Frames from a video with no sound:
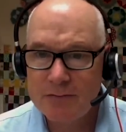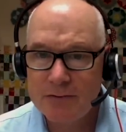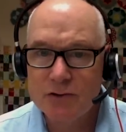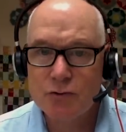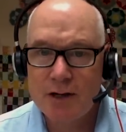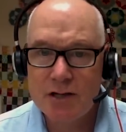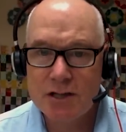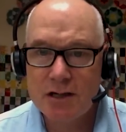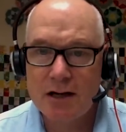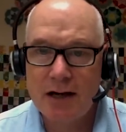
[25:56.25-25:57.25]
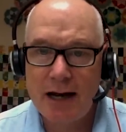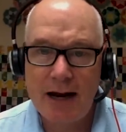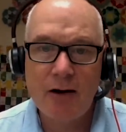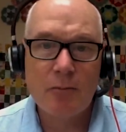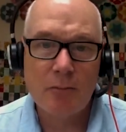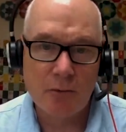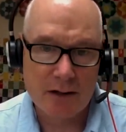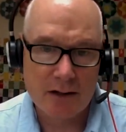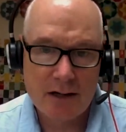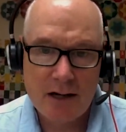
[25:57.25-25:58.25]
filtration on
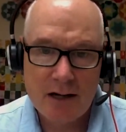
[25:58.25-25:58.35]
airborne